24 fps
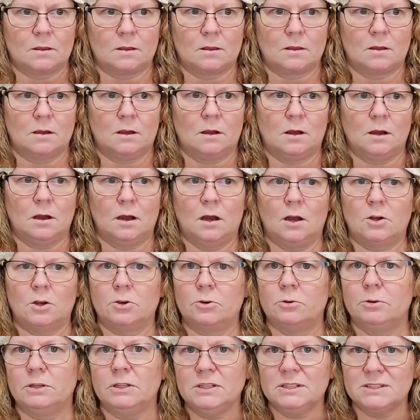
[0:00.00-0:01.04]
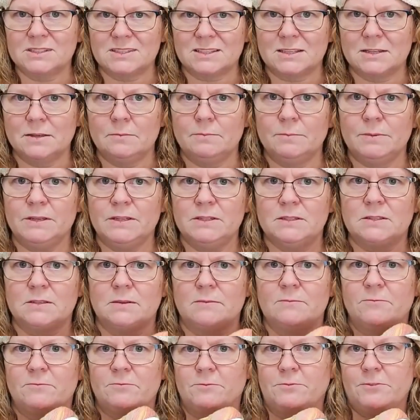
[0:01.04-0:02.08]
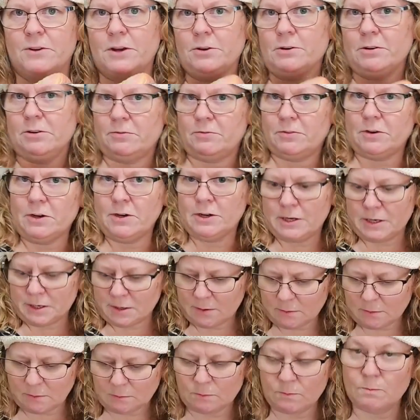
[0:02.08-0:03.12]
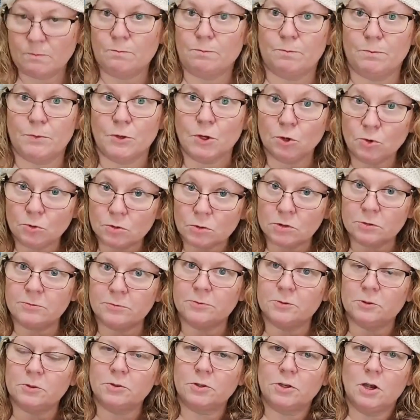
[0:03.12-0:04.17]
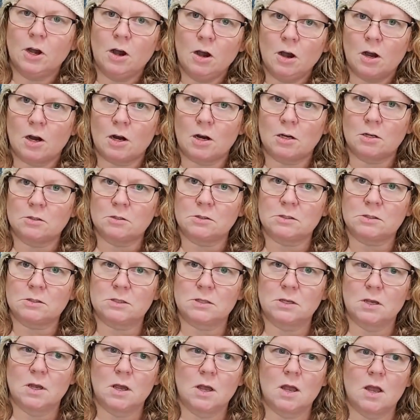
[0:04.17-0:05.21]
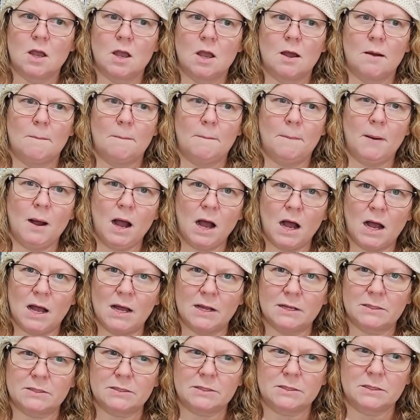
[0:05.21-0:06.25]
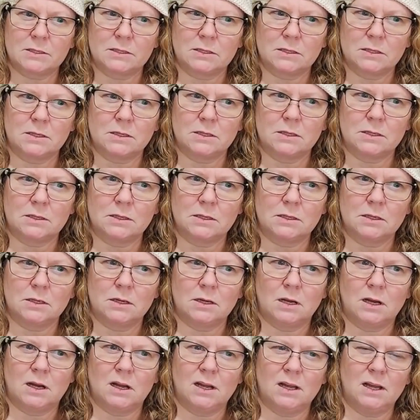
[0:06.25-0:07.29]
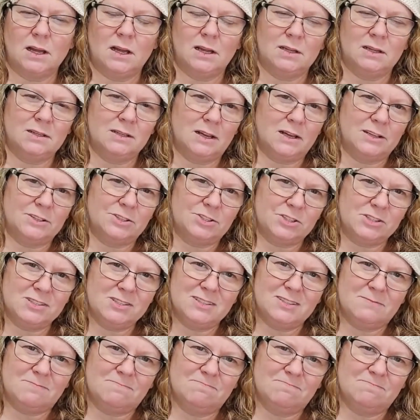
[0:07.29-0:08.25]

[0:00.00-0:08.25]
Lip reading: Acrylics can be some very, very beautiful yarns, but I just,